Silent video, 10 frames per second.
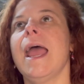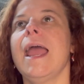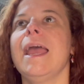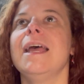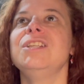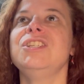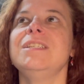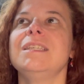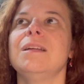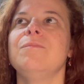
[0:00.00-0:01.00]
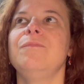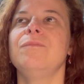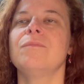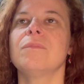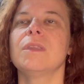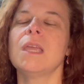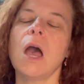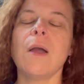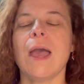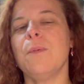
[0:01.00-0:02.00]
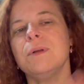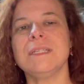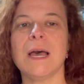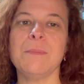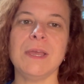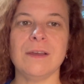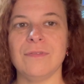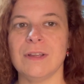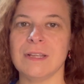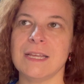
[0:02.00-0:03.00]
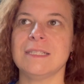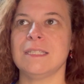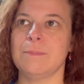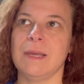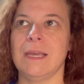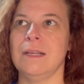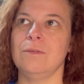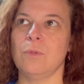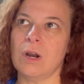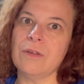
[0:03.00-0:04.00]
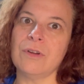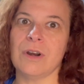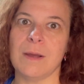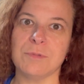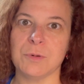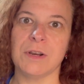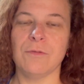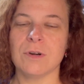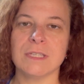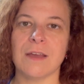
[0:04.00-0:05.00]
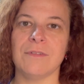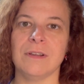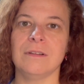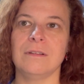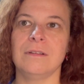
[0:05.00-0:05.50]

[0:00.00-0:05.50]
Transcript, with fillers: And she said, okay, well, tell me if it gets to be where they're numb 24 7.